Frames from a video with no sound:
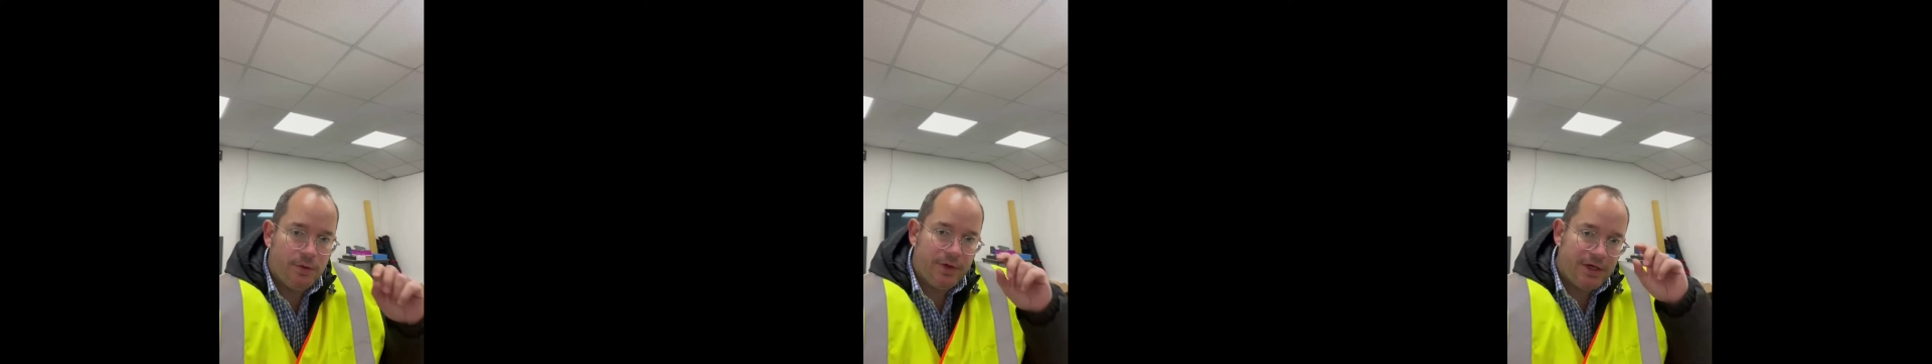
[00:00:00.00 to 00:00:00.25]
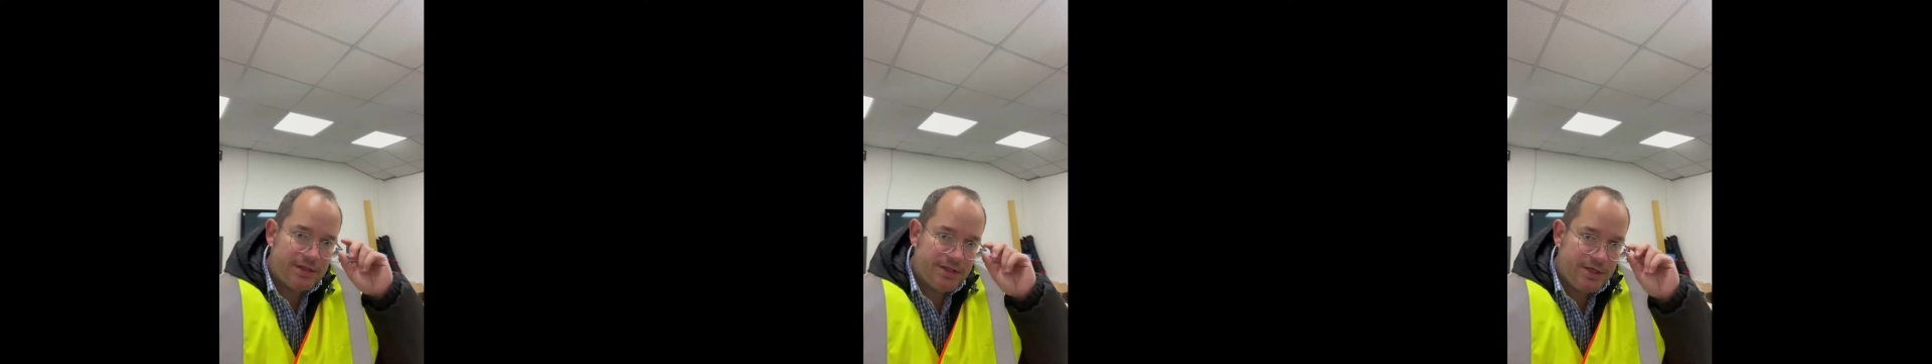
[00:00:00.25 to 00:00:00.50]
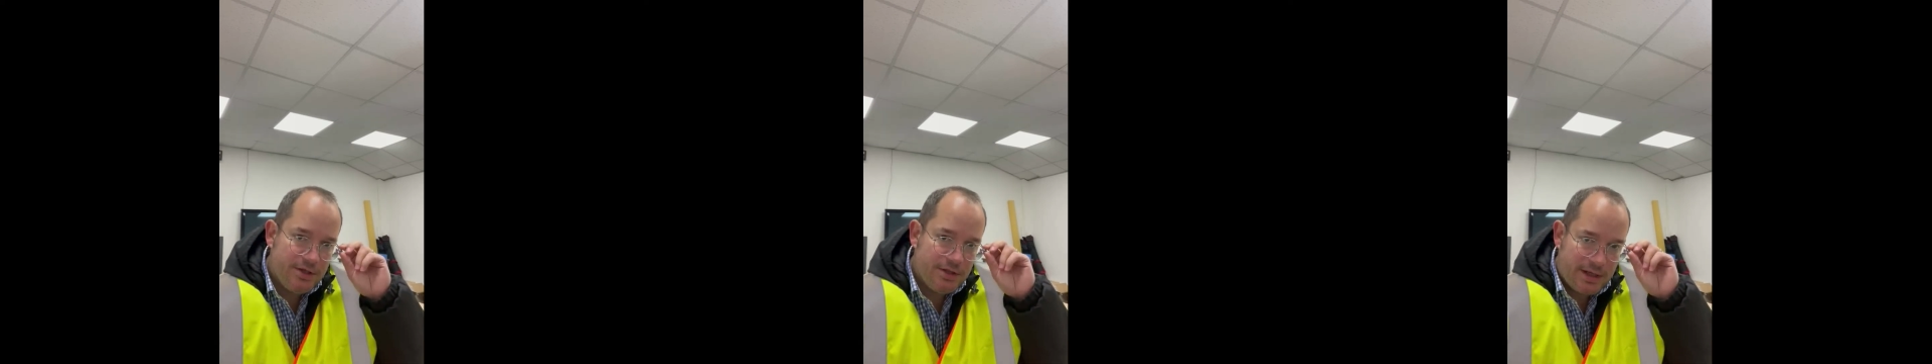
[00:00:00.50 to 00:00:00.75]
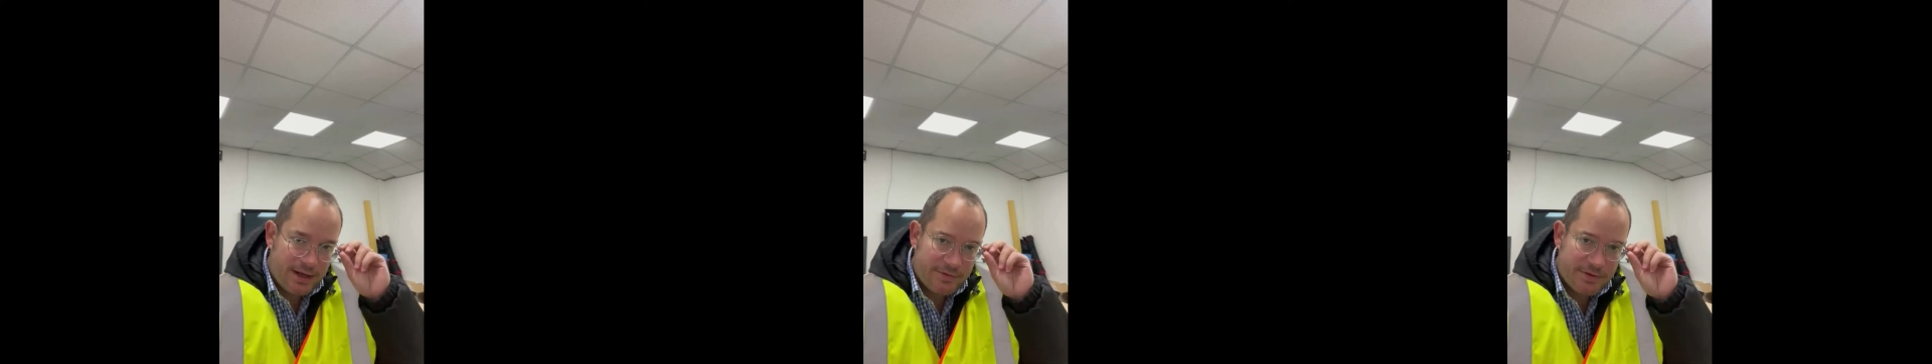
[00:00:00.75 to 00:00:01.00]
We continue
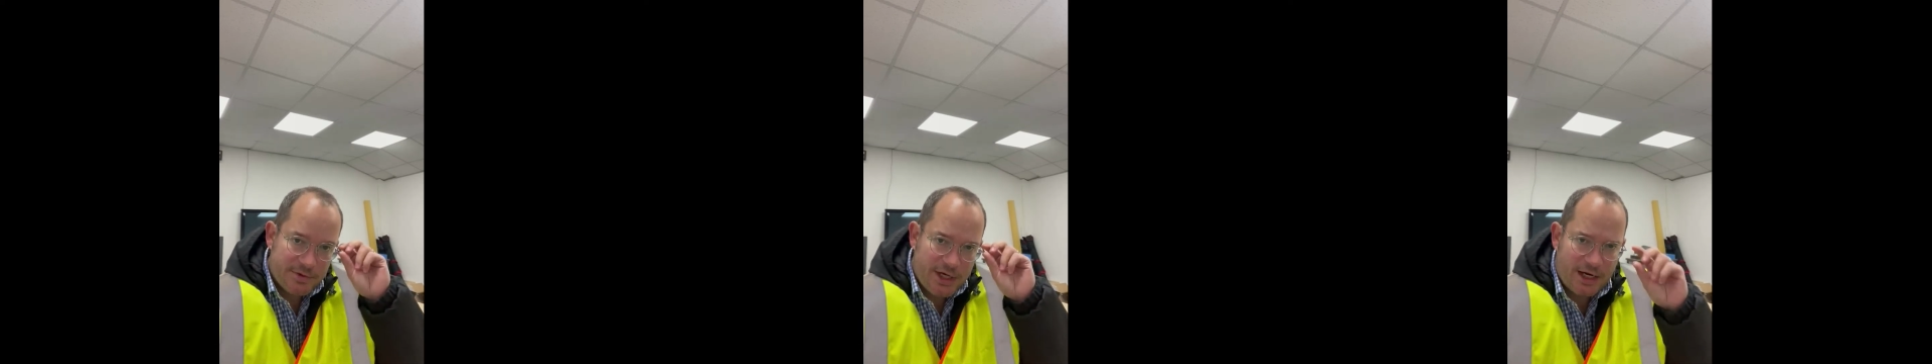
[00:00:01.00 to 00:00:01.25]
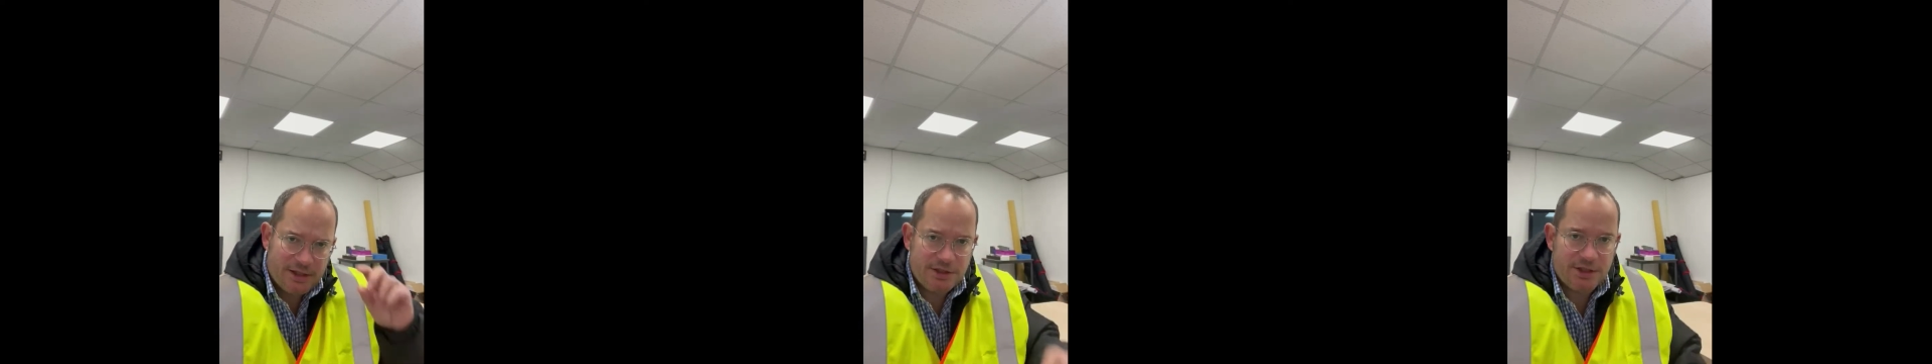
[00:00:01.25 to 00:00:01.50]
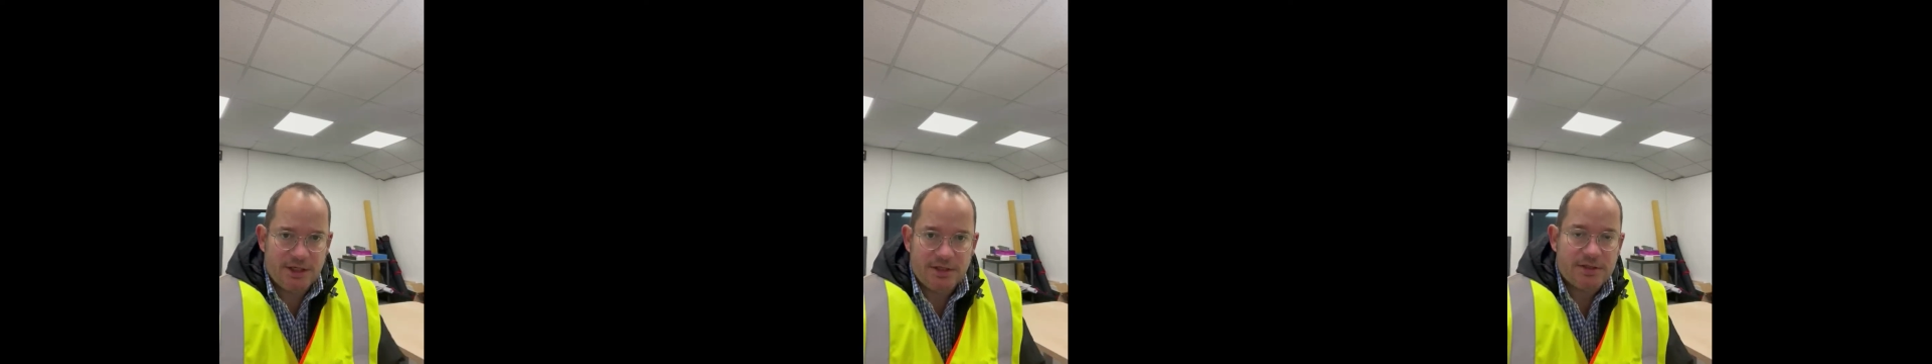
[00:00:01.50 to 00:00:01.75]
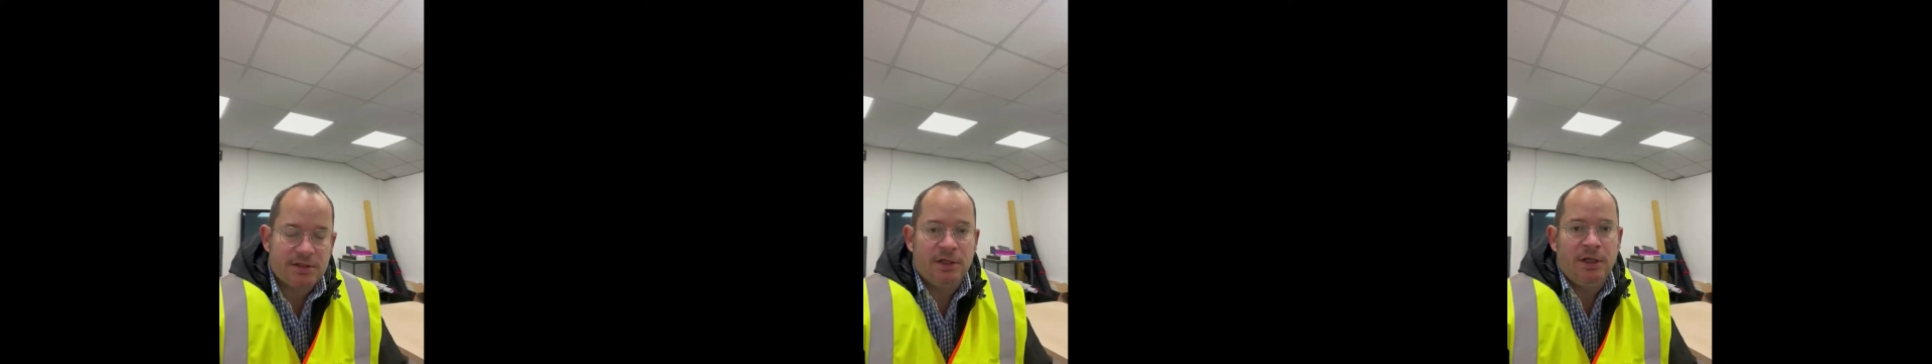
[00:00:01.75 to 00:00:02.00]
to have some
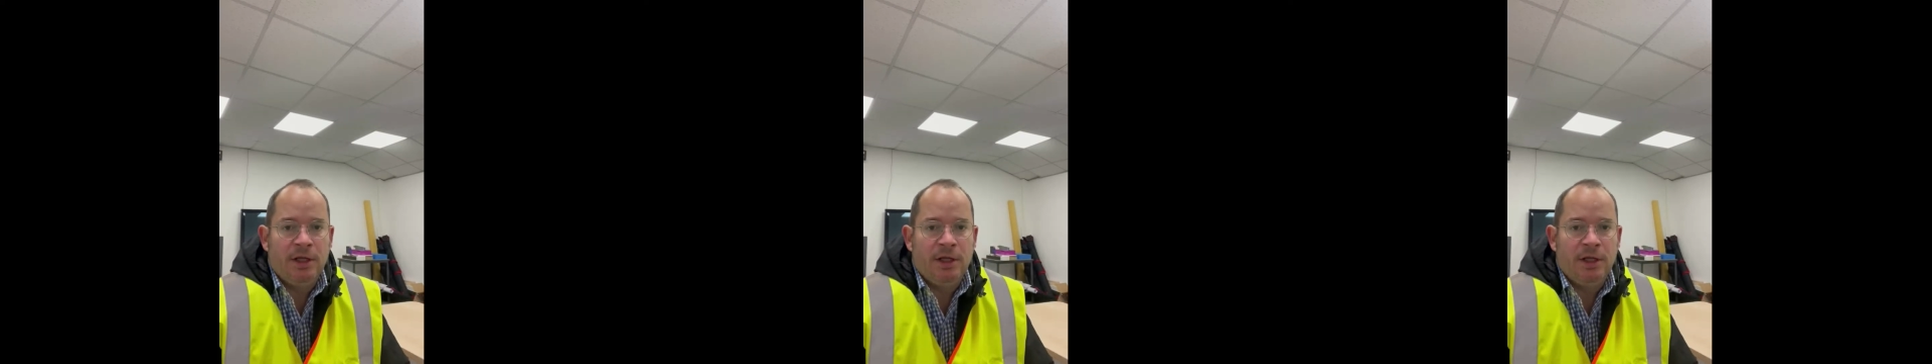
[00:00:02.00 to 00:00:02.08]
challenges